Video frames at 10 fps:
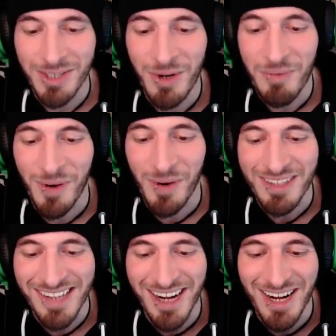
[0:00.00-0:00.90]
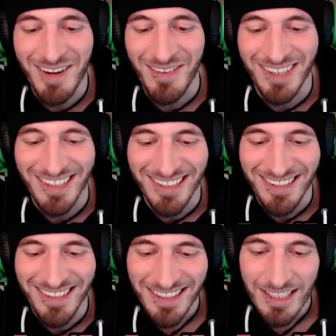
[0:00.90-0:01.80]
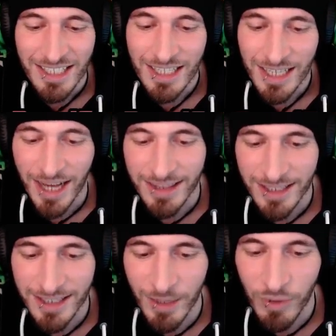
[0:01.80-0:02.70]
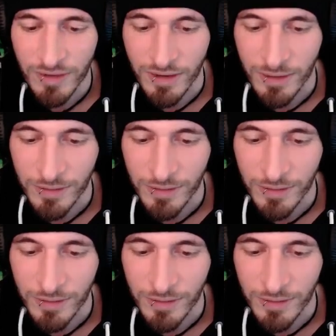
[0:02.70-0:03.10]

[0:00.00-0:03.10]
impersonate him and just I think I was though.